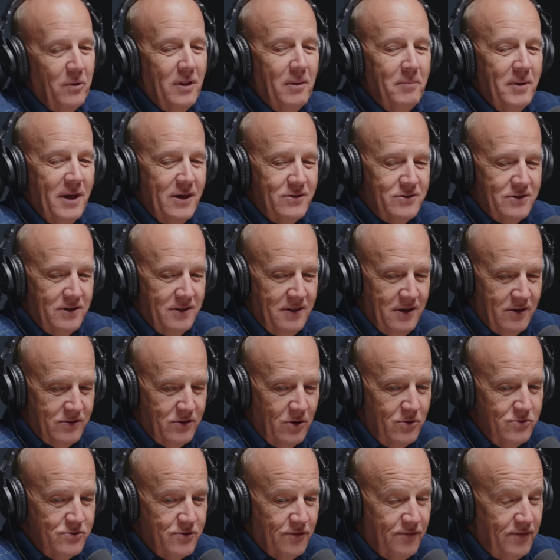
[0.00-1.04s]
let me ask you this.
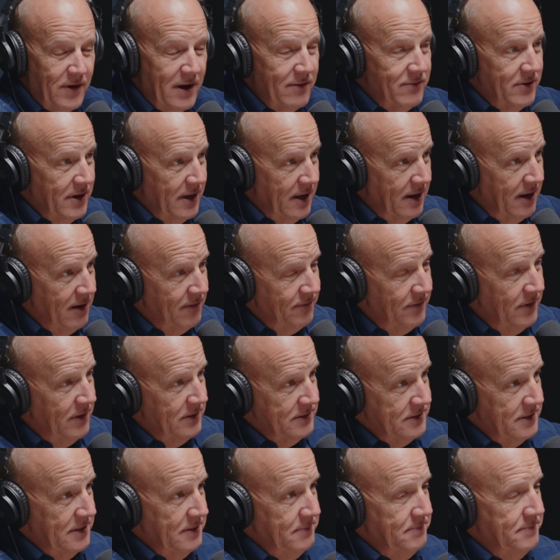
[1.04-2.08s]
Who's your favorite
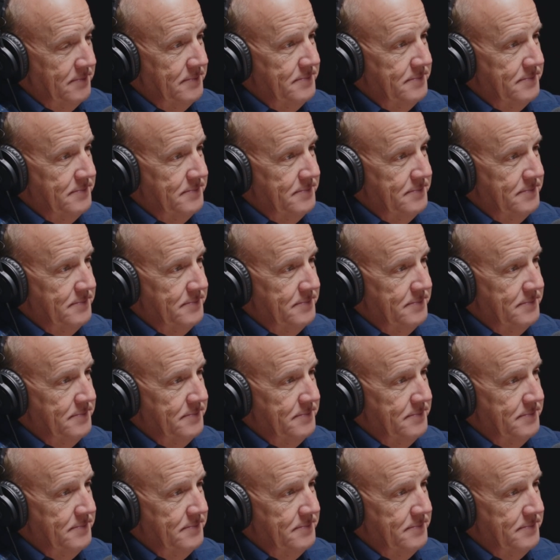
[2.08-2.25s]
NFL team?